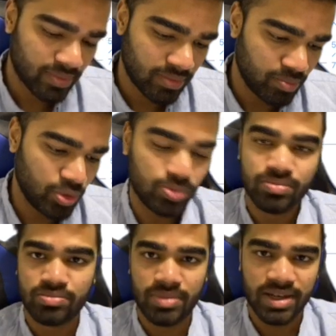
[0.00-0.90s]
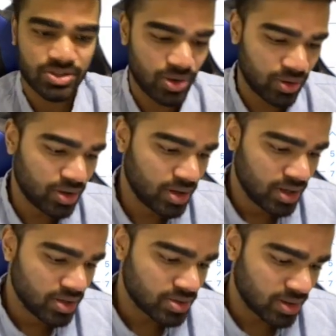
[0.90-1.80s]
Boom, like so.
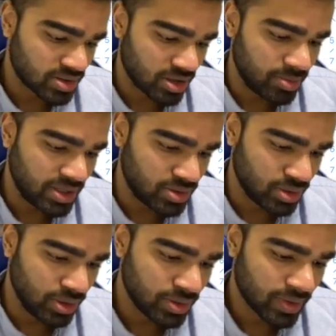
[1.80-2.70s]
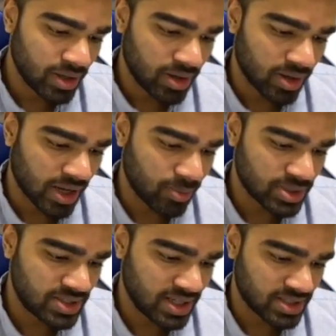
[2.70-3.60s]
So it's going to be 2. Okay, what's
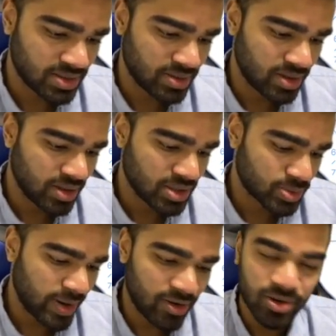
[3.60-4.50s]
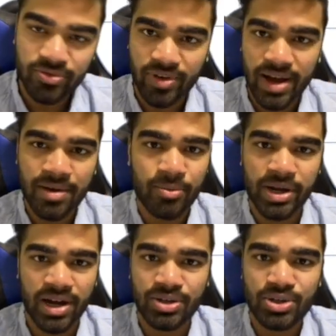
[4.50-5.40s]
this? Square root 5, we
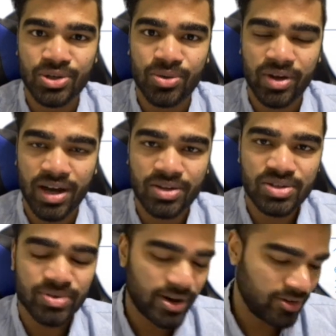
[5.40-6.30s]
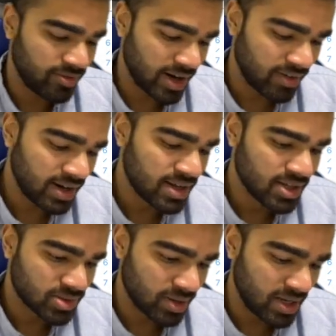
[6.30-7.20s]
can't do square root 5, right?
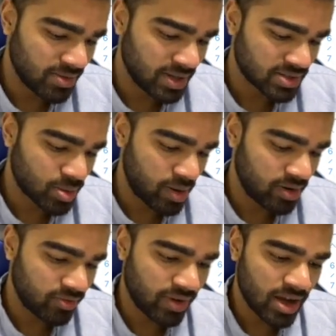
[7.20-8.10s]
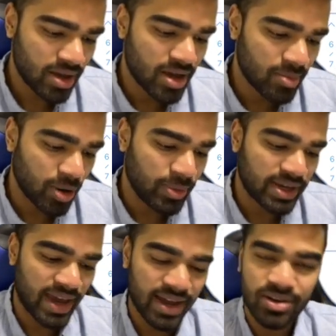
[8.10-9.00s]
So we'll leave it as square root 5, but we
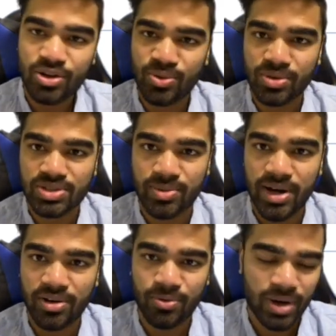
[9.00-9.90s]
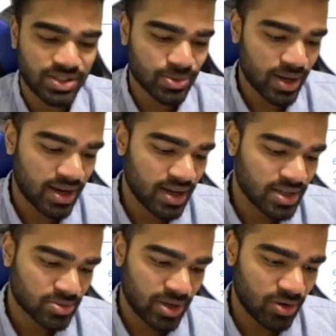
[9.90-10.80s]
can do square root of y squared.
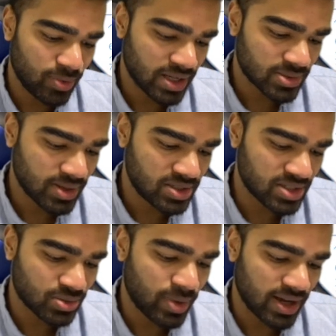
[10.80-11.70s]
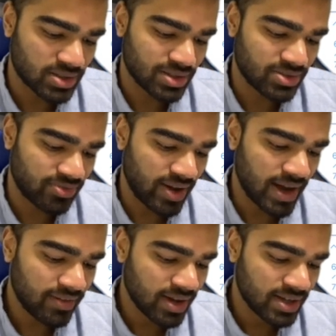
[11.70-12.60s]
Square root of y squared is just y. So it's
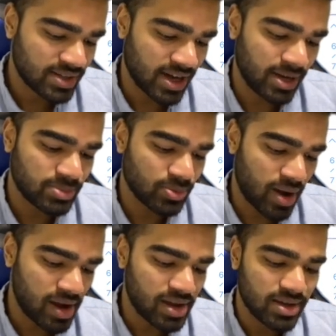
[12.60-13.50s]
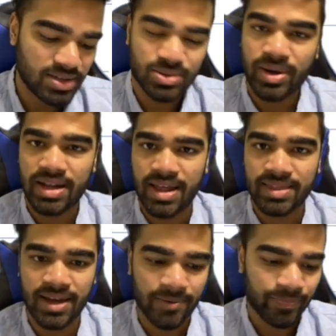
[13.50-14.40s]
5 times y squared, like
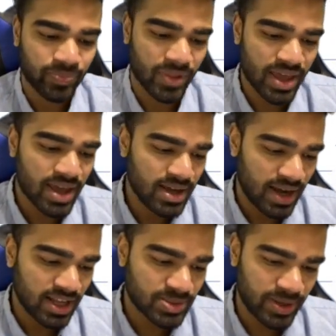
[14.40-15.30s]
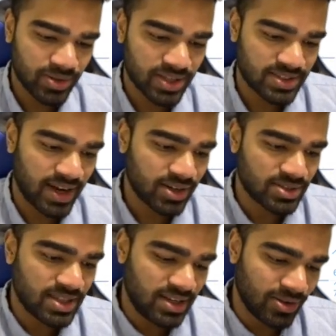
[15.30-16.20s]
that. Okay, I'll explain on the side because
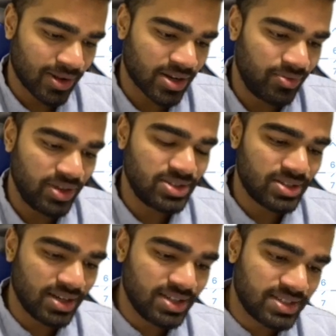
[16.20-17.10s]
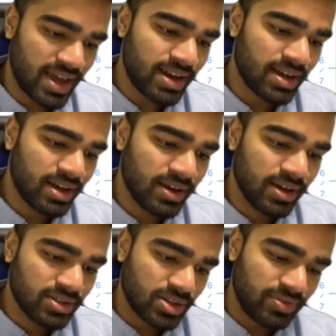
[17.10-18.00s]
it's a little confusing to understand.
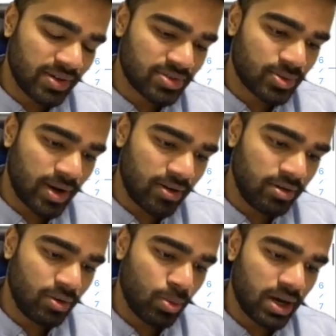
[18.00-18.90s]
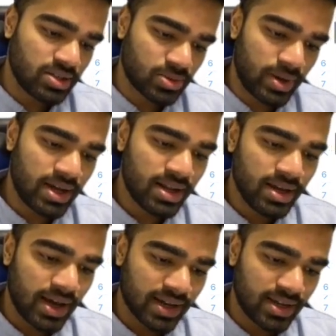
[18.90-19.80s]
So if you have square root y squared,
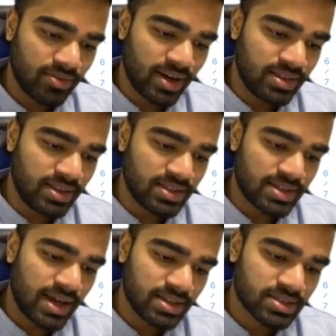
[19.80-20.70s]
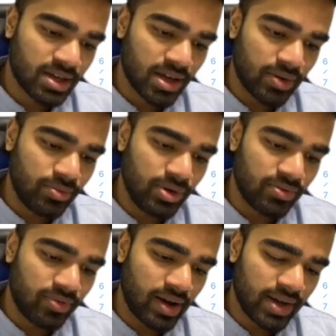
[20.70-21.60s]
I can write this as root
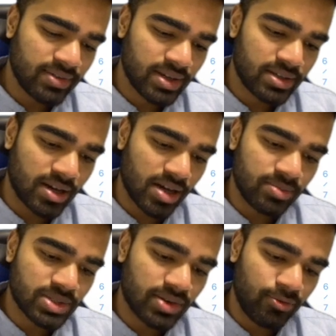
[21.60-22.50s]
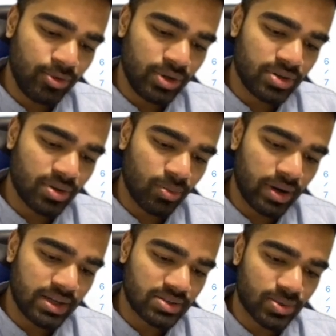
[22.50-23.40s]
5 times root y
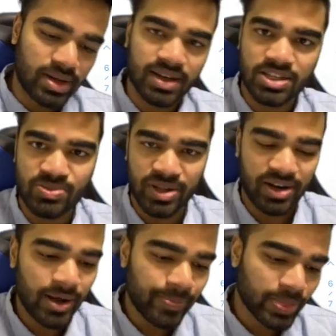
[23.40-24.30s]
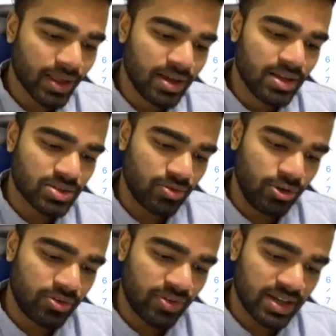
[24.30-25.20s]
squared. I can split it up. So
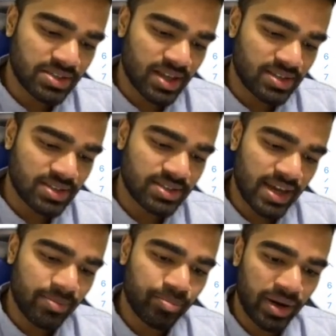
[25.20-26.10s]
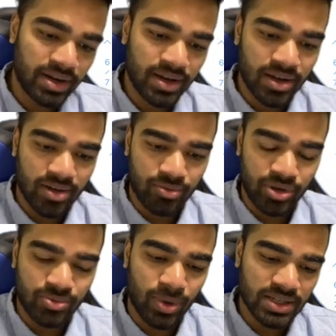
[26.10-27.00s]
root 5 stays the same, but
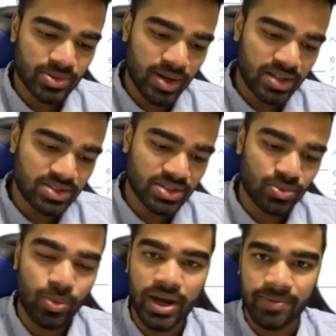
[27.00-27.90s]
root y squared is just y.